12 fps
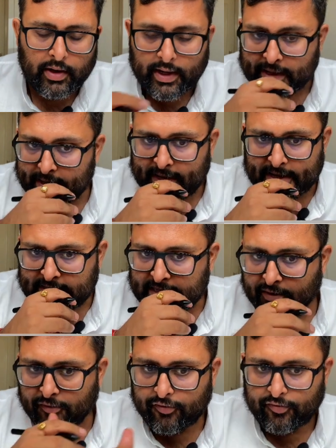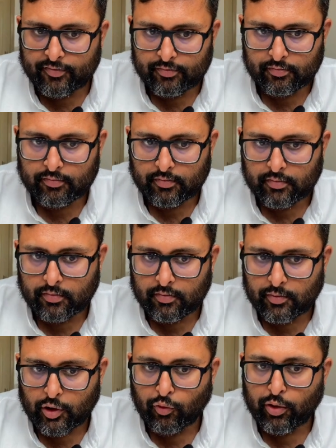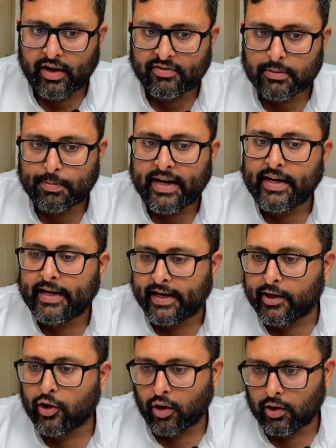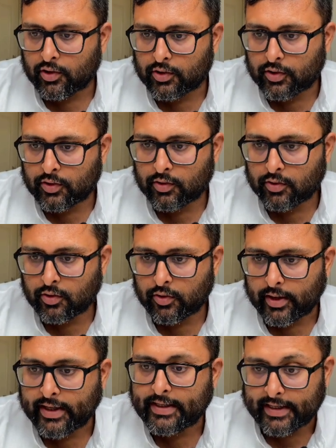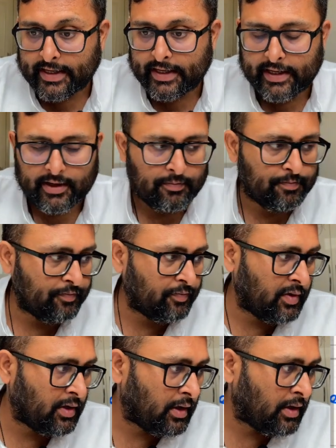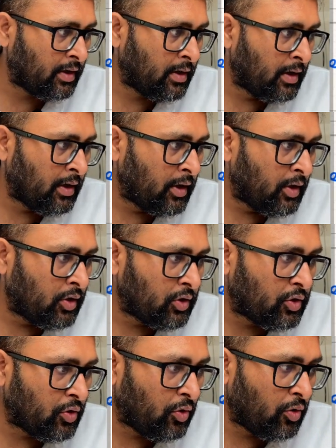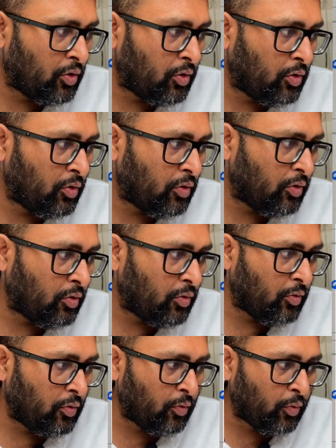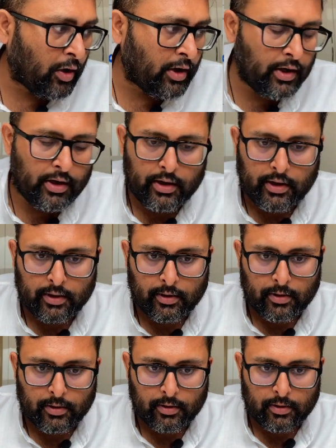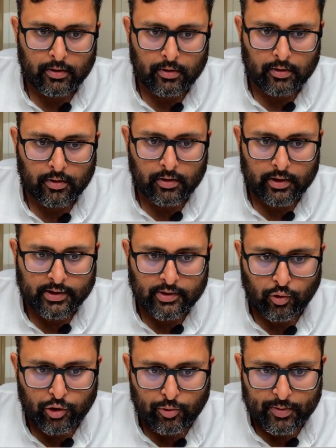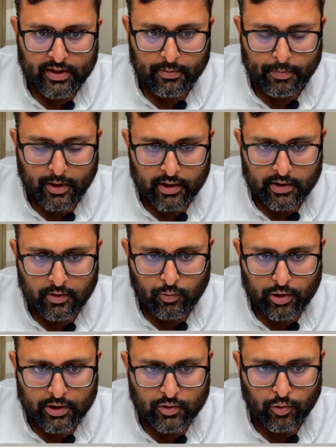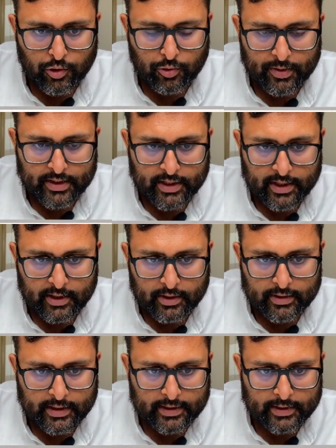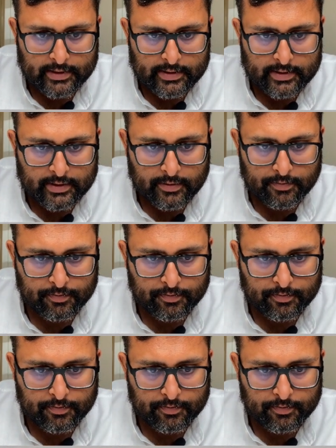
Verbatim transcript: in case if you would have spent $10, right, in India, so what is going to be the part, what is going to be there, that is